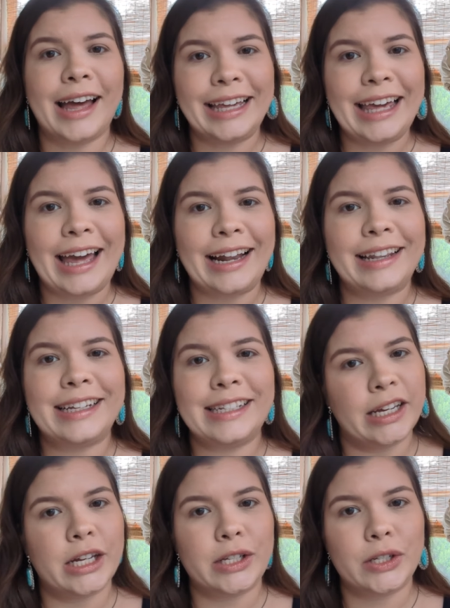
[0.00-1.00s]
Again, the
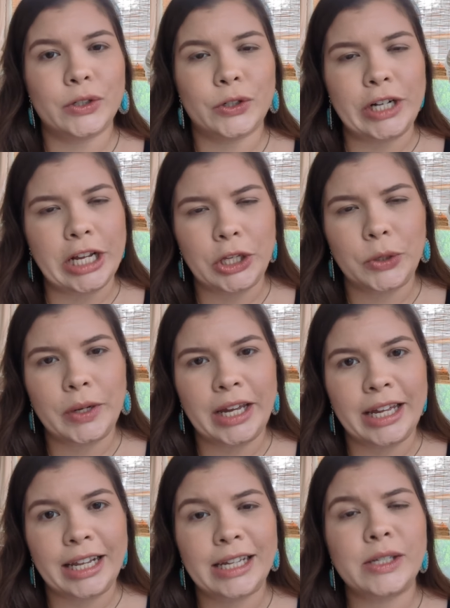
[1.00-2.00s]
Ticket to Learning
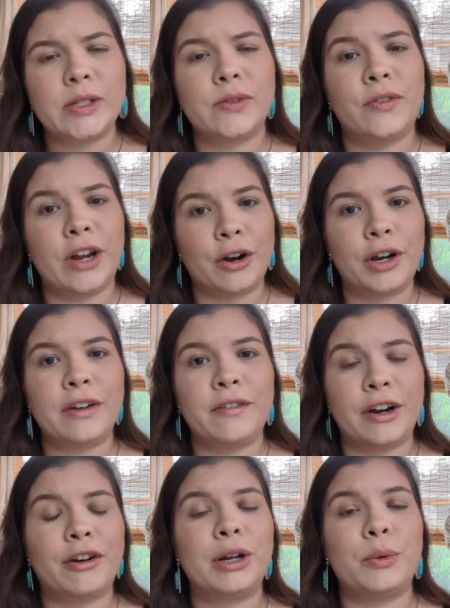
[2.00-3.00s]
unit is very,
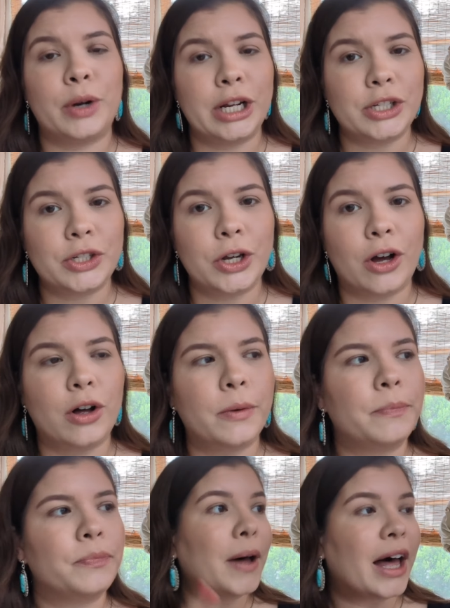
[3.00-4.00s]
very rich,
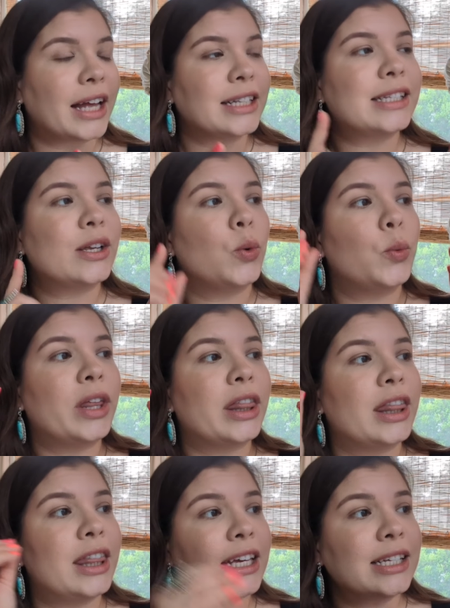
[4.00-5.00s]
y'all. But with
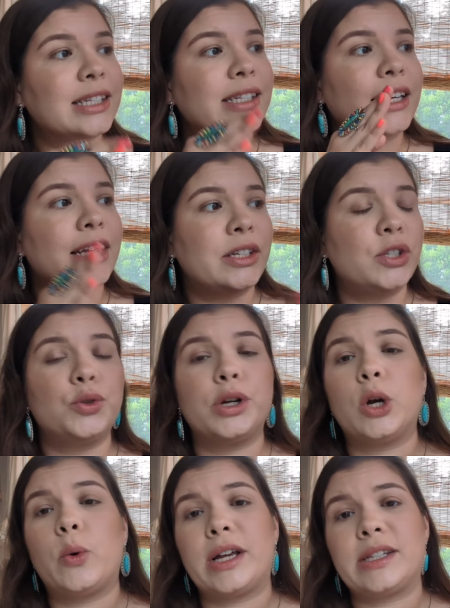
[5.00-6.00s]
this
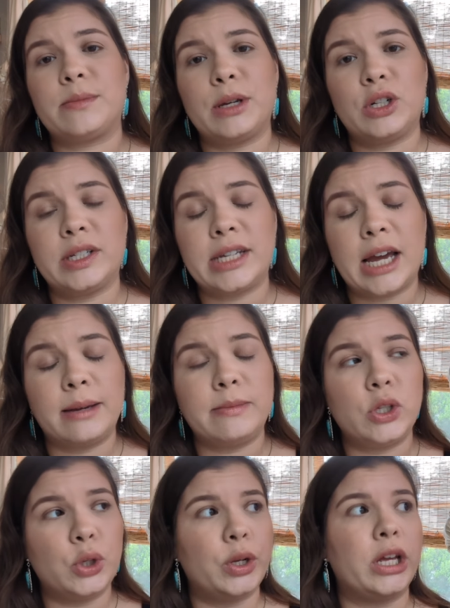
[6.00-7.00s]
History Quest Middle
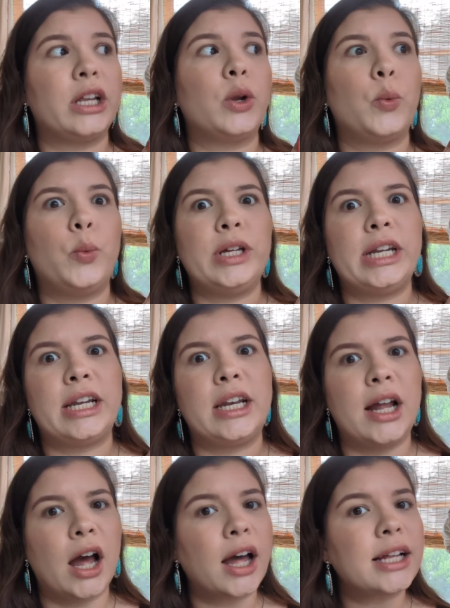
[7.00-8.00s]
Times unit, we did
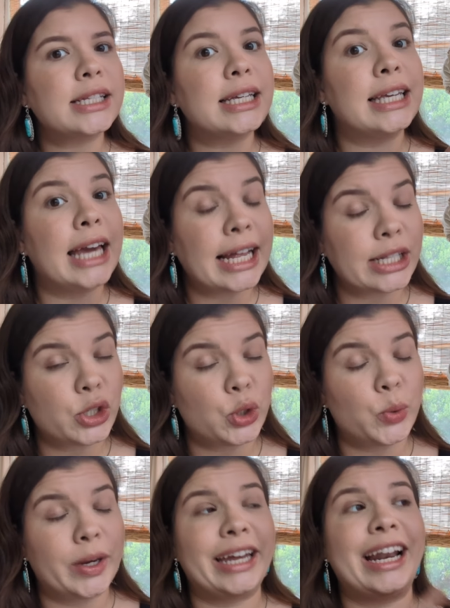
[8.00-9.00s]
not get
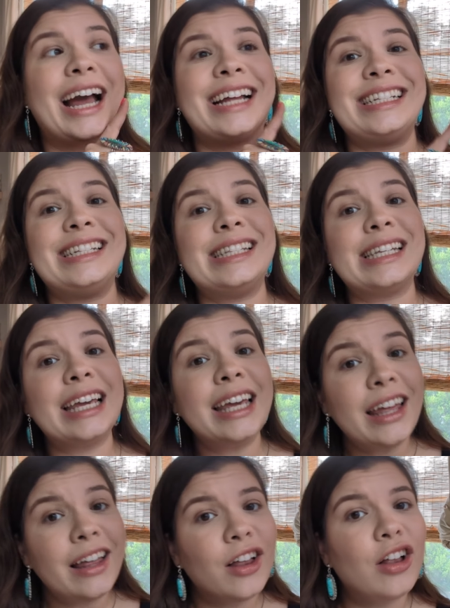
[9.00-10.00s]
to it
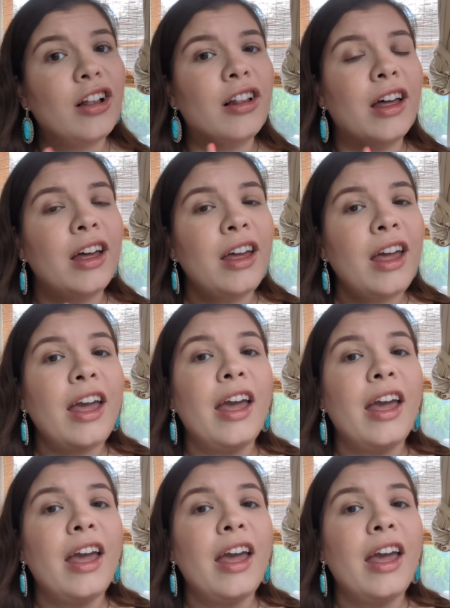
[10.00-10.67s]
until